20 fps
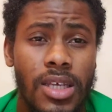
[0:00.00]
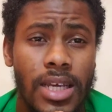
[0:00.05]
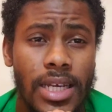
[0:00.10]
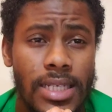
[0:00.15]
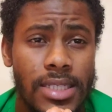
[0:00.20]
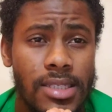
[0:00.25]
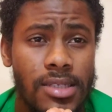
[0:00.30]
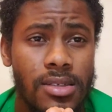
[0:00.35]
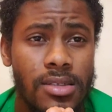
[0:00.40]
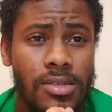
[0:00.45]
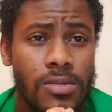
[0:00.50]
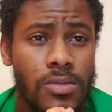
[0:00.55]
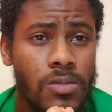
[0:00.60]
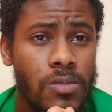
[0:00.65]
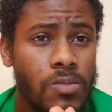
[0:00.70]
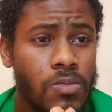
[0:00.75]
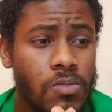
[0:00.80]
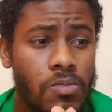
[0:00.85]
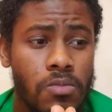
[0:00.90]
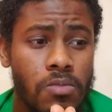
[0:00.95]
years
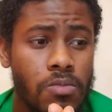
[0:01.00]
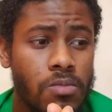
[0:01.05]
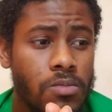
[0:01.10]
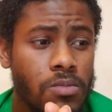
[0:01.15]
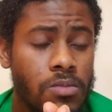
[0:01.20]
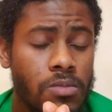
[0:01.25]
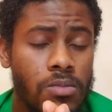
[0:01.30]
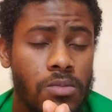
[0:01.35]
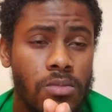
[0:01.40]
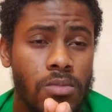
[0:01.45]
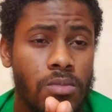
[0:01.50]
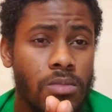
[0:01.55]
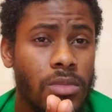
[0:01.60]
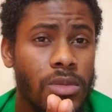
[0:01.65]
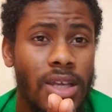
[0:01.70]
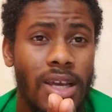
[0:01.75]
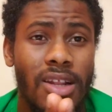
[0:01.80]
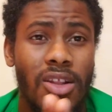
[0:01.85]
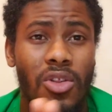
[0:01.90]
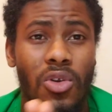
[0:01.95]

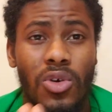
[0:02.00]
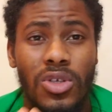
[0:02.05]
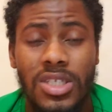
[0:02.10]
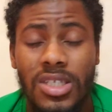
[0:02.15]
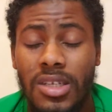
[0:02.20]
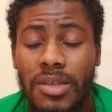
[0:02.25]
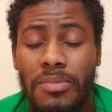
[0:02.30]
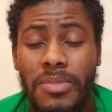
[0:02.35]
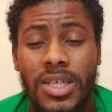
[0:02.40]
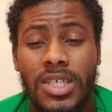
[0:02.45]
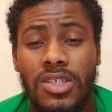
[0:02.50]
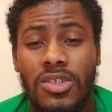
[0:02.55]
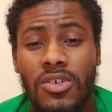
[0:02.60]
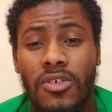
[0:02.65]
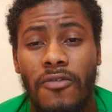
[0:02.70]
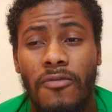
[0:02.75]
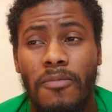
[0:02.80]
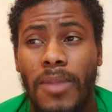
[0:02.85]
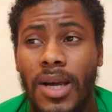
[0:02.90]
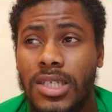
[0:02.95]
get lost in the maze
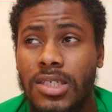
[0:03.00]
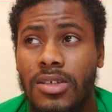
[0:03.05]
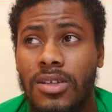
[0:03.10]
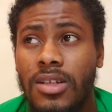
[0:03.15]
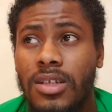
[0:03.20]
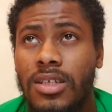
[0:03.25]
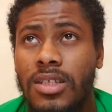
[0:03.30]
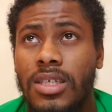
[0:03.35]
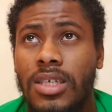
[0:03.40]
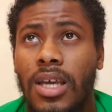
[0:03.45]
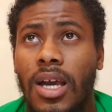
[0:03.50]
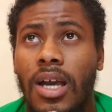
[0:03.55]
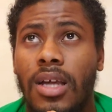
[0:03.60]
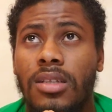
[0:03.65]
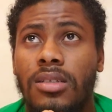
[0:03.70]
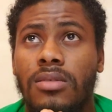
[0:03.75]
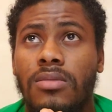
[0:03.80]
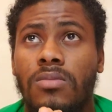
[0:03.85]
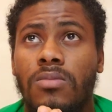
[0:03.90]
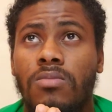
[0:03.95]
of masculinity,
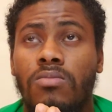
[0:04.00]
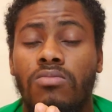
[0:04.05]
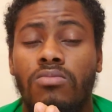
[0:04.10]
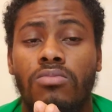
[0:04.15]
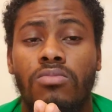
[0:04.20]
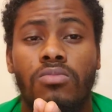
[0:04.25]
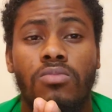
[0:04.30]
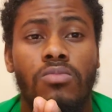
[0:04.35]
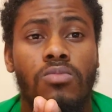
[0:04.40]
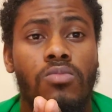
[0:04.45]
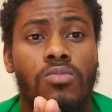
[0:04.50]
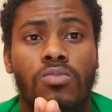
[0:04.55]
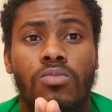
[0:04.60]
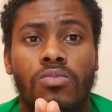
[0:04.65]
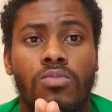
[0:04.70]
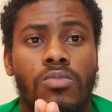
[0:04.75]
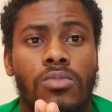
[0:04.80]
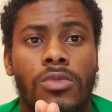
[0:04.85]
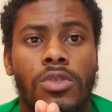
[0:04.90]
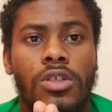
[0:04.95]
and
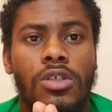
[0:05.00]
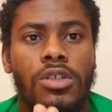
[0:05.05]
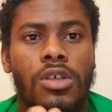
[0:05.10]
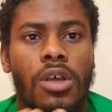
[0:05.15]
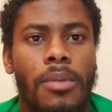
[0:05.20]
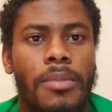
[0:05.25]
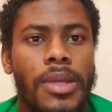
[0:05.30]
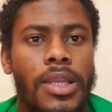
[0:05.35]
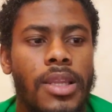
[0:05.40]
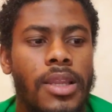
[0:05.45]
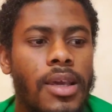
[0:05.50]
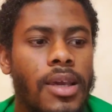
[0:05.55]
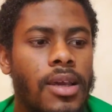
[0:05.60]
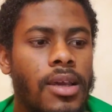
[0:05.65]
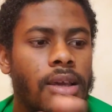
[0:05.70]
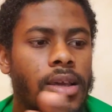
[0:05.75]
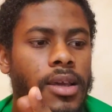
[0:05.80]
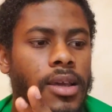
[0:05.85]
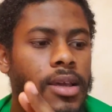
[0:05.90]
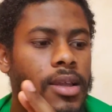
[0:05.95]
some in
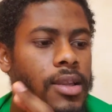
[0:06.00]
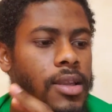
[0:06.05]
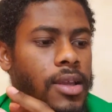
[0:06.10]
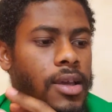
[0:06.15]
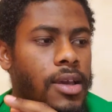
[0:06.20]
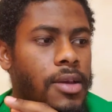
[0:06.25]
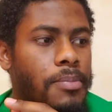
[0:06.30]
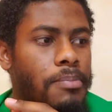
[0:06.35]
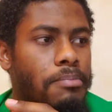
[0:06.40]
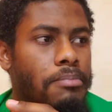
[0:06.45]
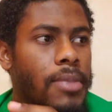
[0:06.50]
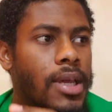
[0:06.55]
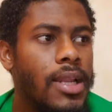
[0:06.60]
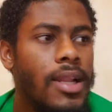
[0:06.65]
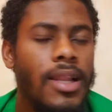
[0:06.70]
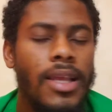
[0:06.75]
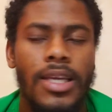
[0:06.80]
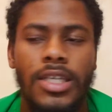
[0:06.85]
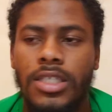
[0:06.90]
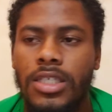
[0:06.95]
their
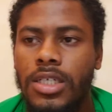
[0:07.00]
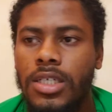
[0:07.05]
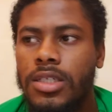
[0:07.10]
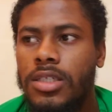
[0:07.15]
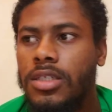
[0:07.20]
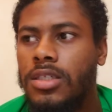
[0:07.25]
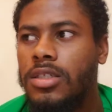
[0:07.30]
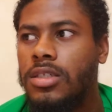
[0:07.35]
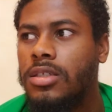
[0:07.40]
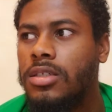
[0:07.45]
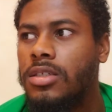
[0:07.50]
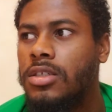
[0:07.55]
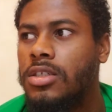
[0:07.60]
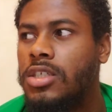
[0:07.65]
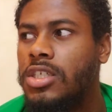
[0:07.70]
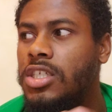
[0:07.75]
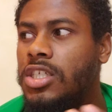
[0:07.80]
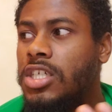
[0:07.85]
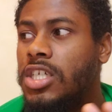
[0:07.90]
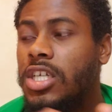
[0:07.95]
middle ages
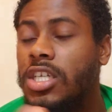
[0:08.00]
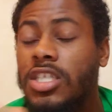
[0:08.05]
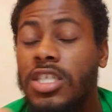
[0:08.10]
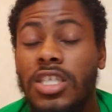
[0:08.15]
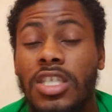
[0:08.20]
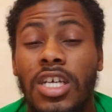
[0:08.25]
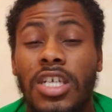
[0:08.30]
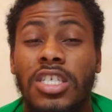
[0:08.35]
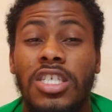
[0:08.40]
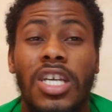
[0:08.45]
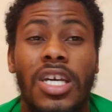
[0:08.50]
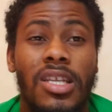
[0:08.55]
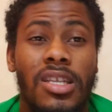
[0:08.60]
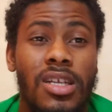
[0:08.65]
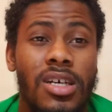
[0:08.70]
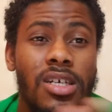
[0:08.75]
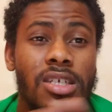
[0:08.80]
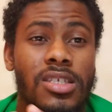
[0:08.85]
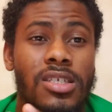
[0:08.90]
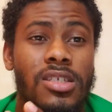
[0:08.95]
change their
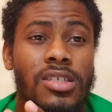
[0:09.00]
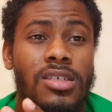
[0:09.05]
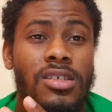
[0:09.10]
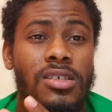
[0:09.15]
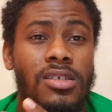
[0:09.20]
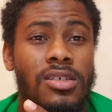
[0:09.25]
genders,